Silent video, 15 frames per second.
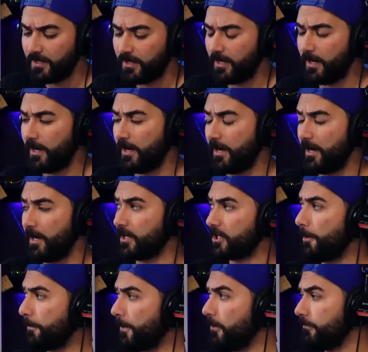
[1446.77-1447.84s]
A
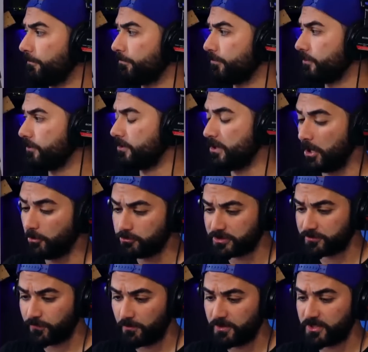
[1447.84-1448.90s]
couple
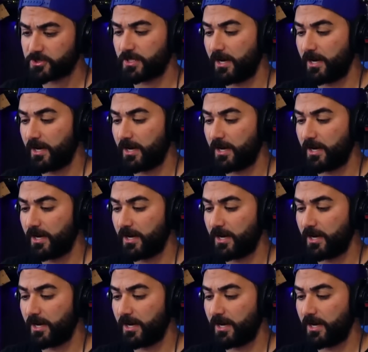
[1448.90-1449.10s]
notes from this.